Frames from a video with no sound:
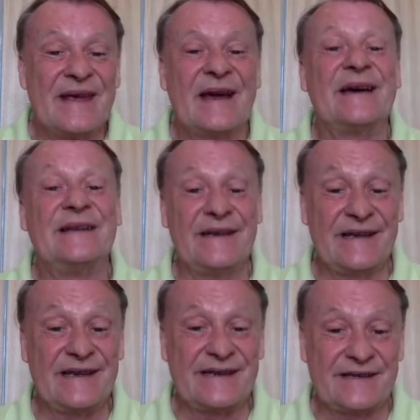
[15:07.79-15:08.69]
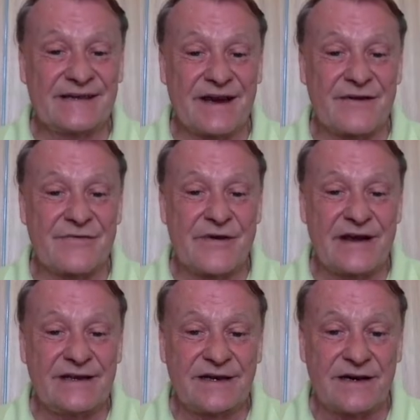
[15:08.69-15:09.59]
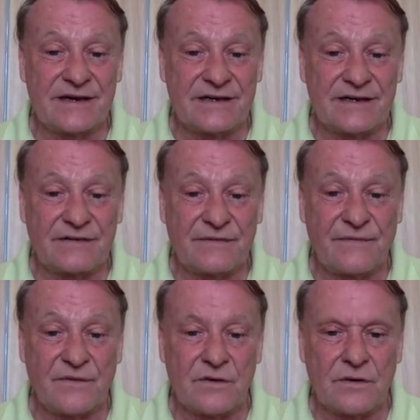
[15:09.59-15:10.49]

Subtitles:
And it is a red card for